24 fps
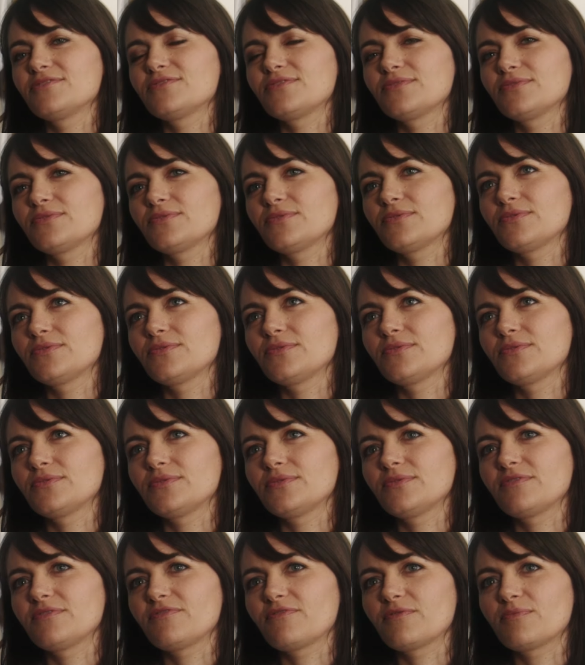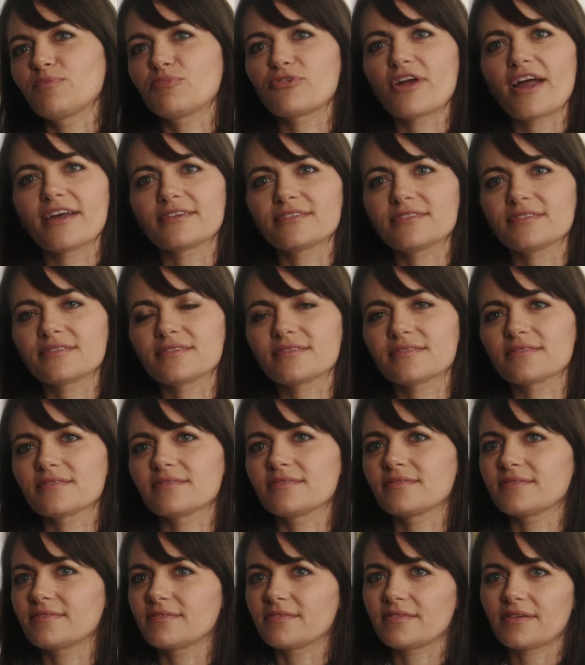to press
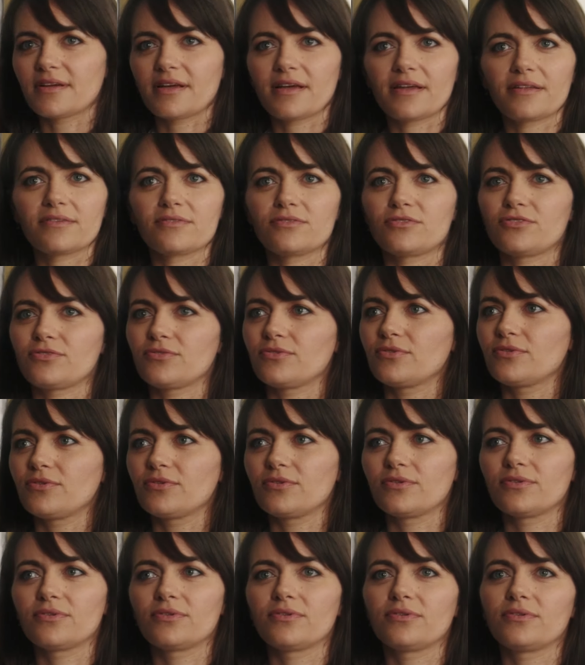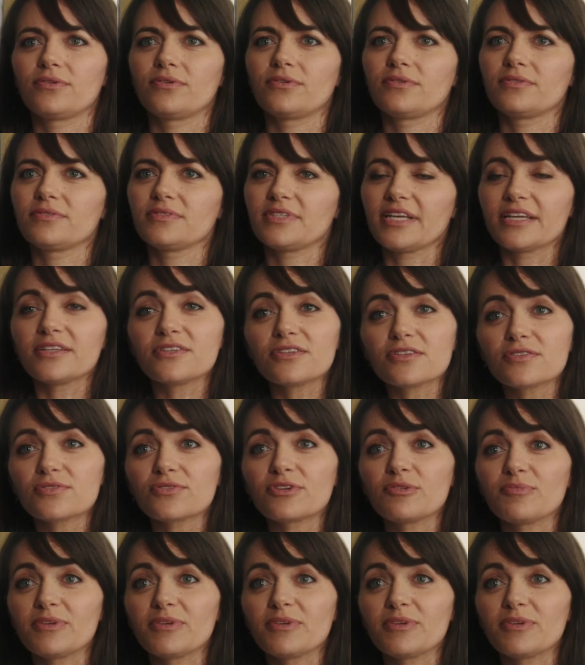and to the industry